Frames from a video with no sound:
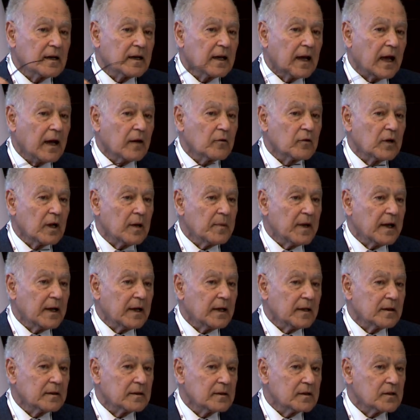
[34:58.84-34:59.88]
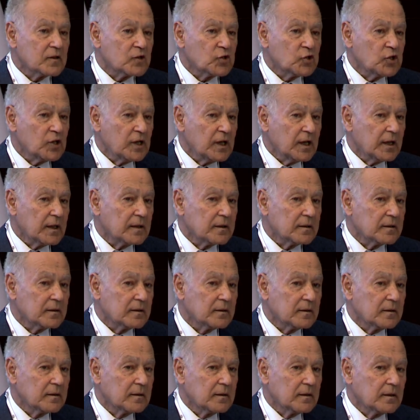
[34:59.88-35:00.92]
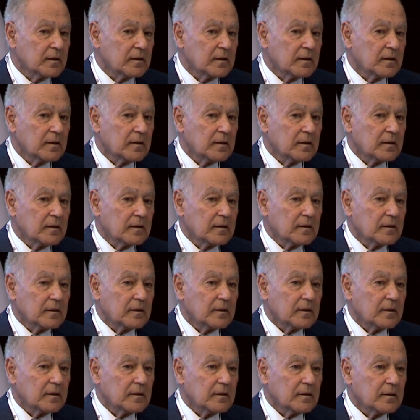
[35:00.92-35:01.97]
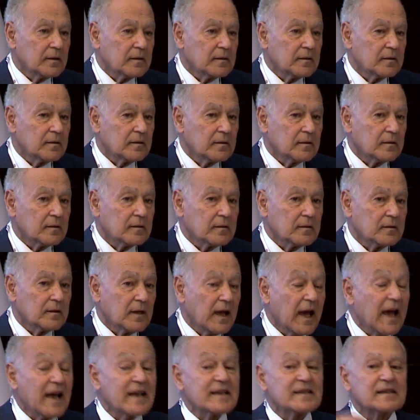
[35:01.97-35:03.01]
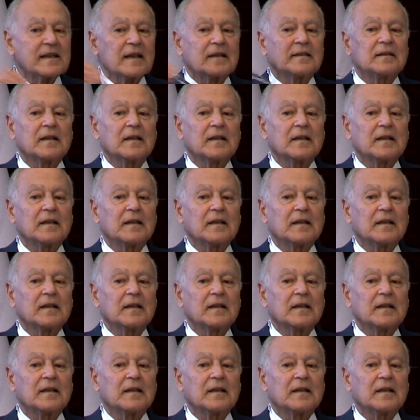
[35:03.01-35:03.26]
So the globalization impact is something